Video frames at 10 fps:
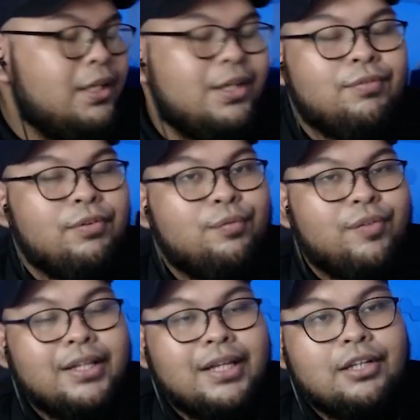If you're
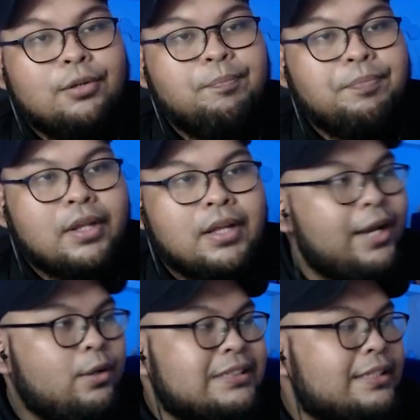fighting the
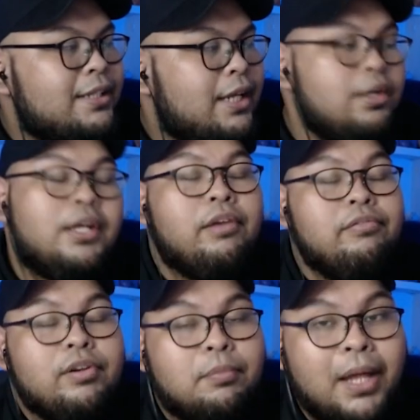Kaido starter deck, you can get
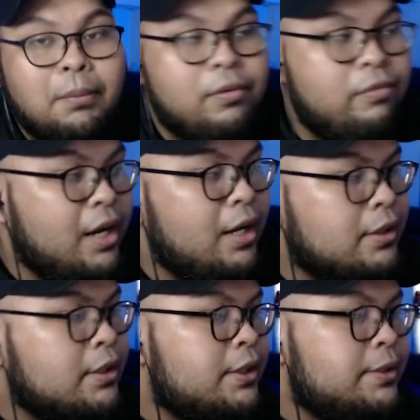rid of Black
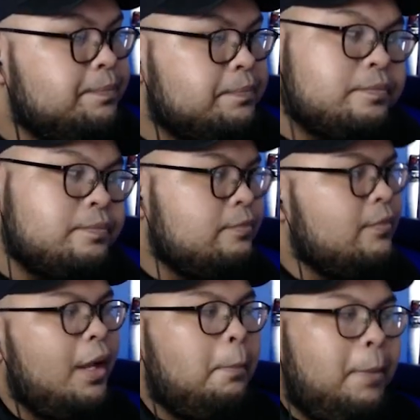Maria.
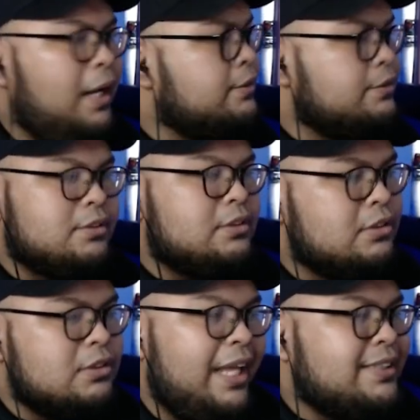But
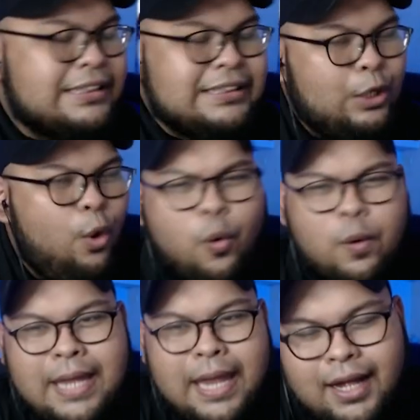it's just an
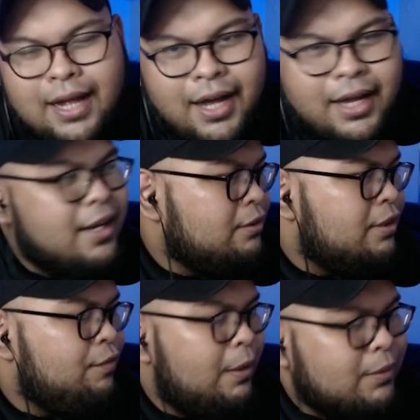okay card.
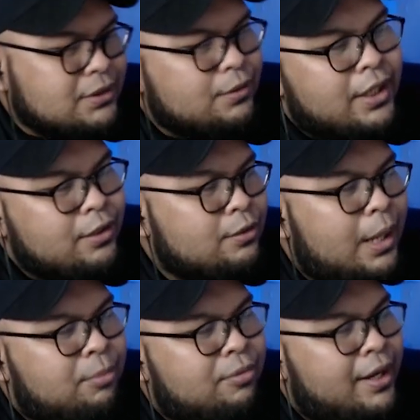If I was looking to
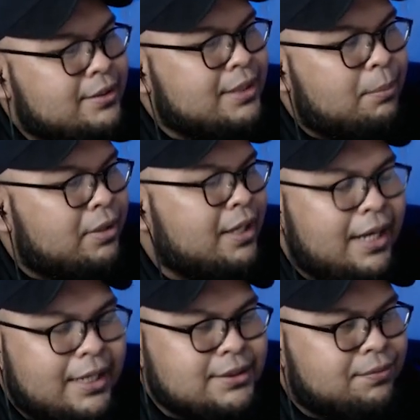upgrade some of the
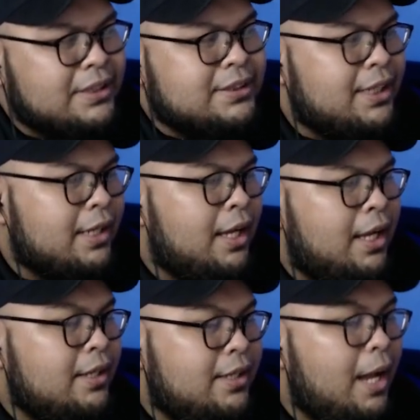cards of this deck,
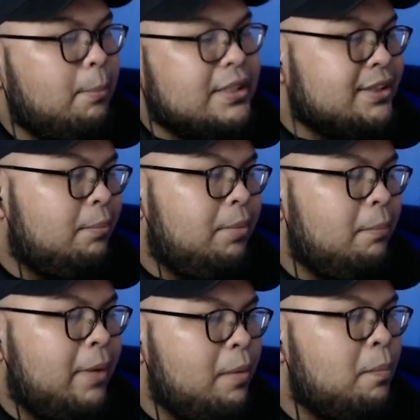Diable Jambe
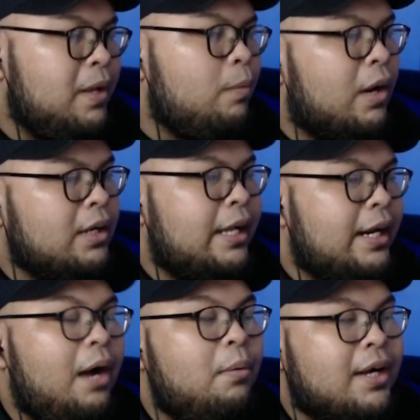might be one
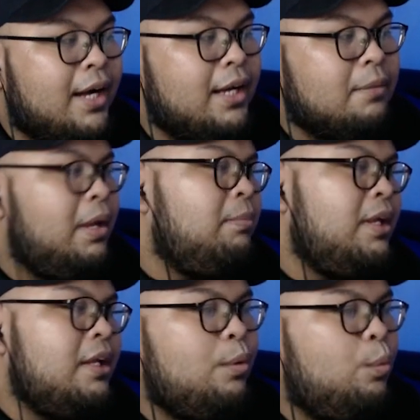that I will cut
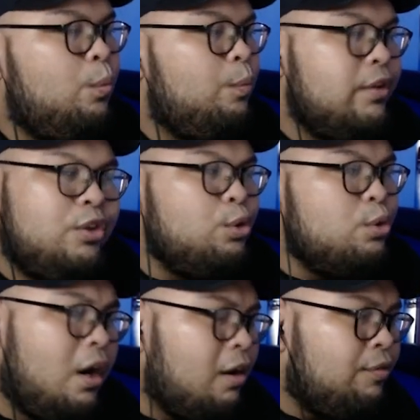maybe a
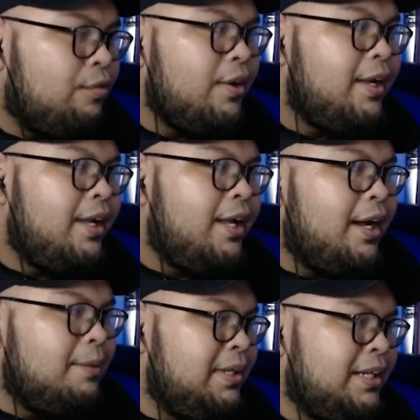2 off,
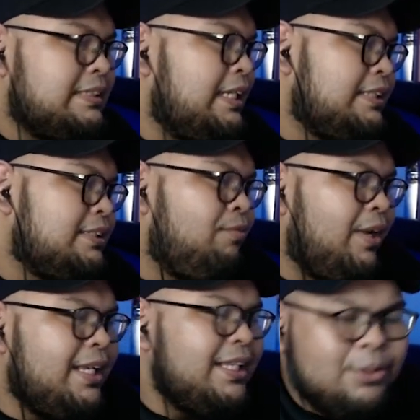because its
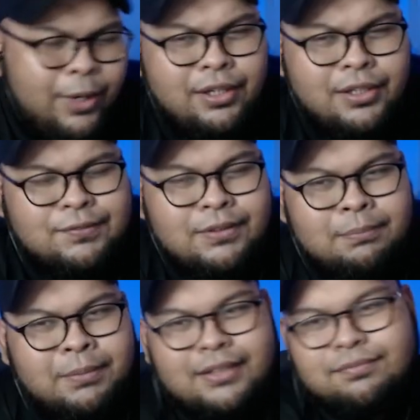effect is quite useful,
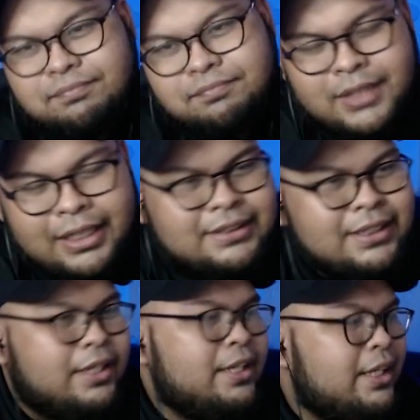but like I
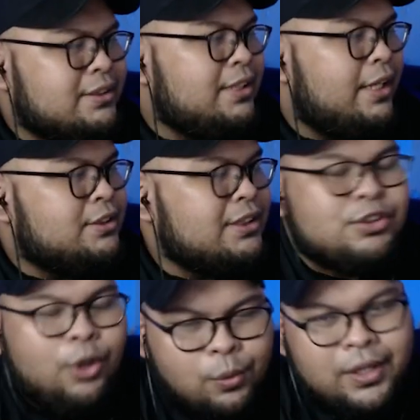said, it's like
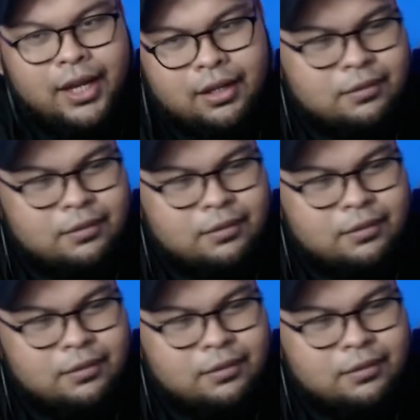just okay.